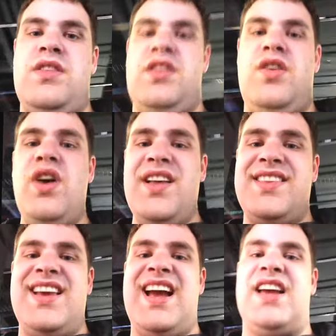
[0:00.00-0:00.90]
the only
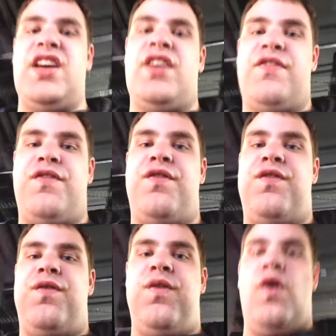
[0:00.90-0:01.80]
thing I could
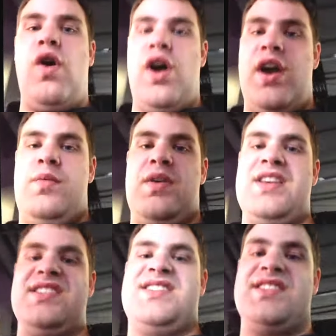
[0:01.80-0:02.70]
afford
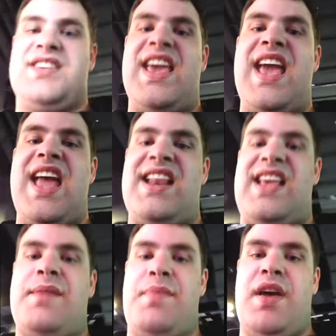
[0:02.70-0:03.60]
was
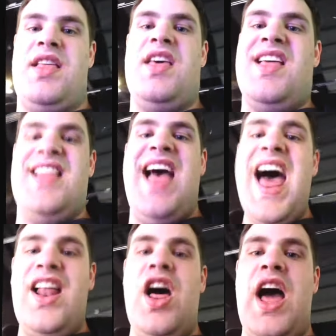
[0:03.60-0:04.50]
candy, but they
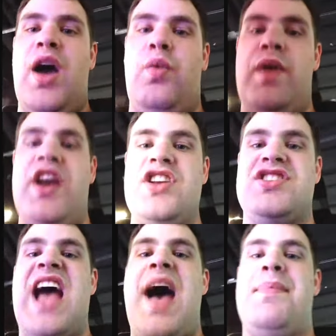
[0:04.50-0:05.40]
had a lot of
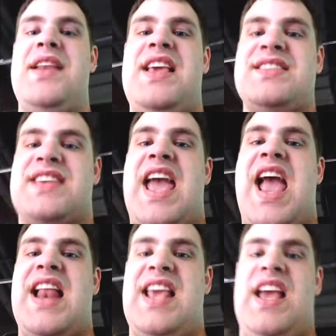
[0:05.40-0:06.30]
weird Japanese
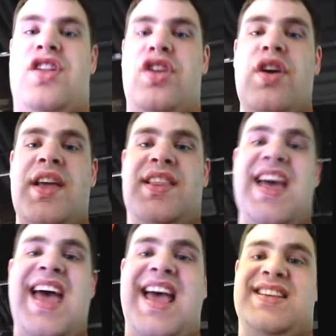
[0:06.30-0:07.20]
candy, including
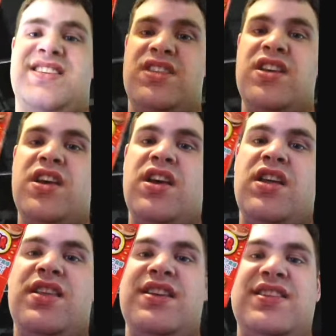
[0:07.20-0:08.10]
this.
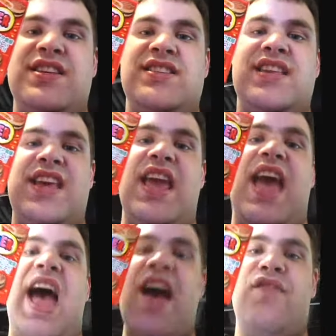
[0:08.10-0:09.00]
This is the
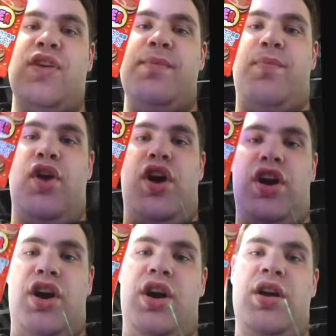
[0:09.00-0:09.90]

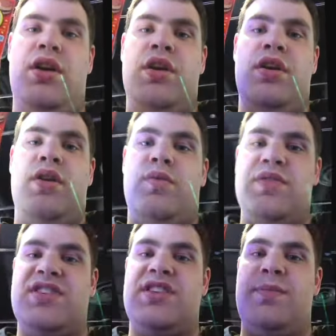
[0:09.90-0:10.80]
EveryBurger,
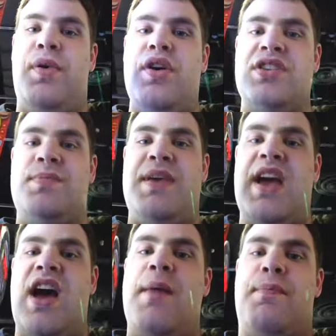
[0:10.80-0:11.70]
which is supposed to
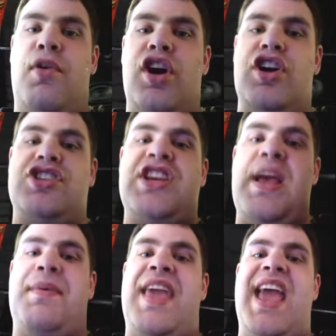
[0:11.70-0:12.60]
be a
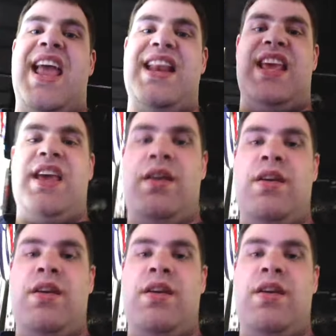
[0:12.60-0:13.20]
burger-shaped candy.